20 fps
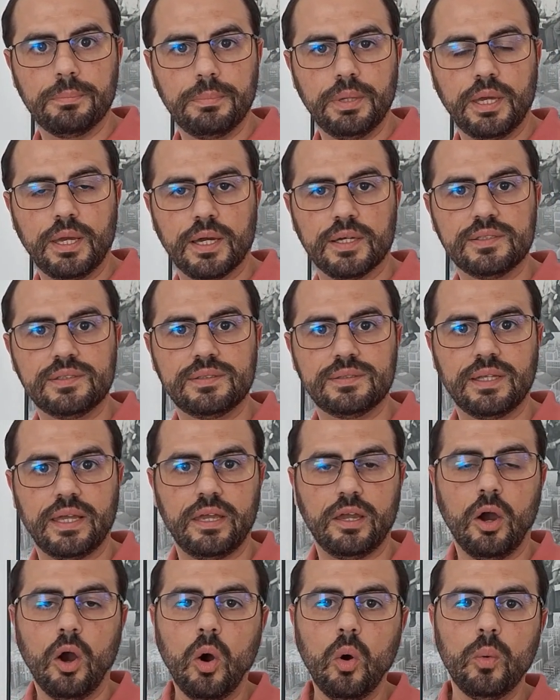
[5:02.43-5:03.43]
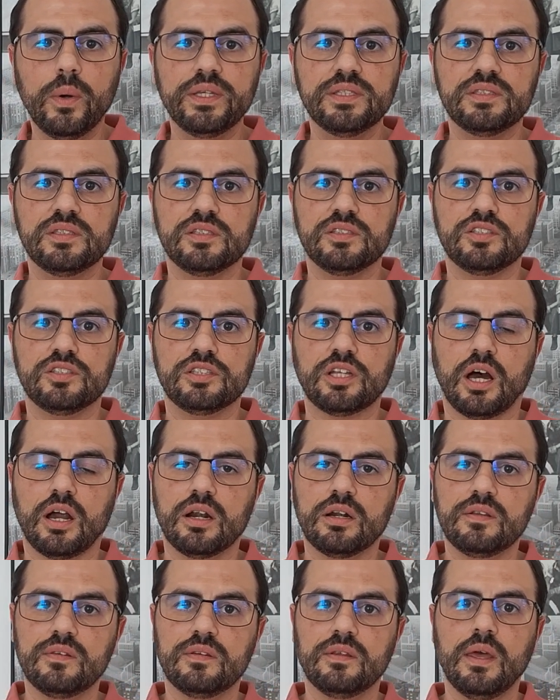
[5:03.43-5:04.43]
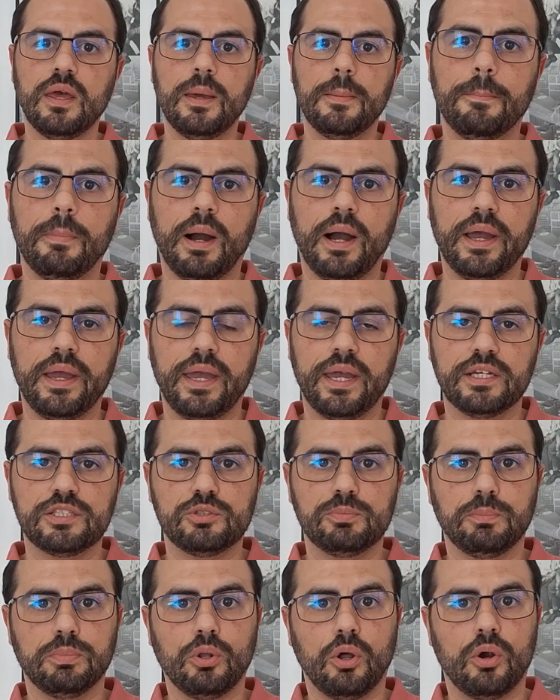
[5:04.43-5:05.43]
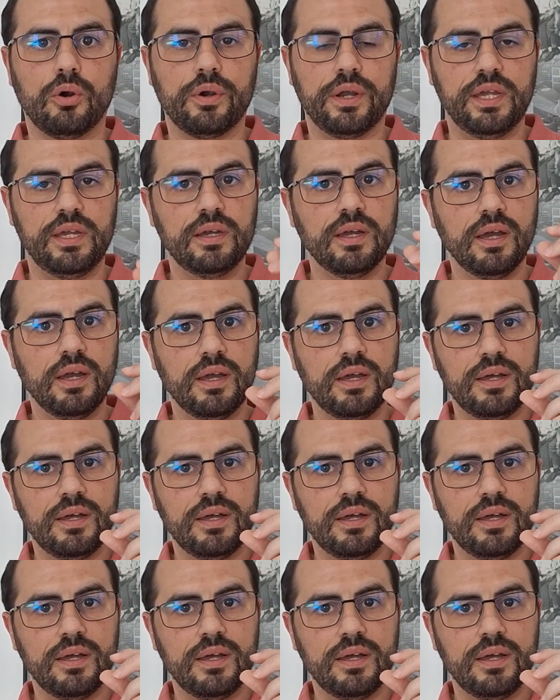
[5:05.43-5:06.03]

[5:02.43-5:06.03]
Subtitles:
because they always start by exploring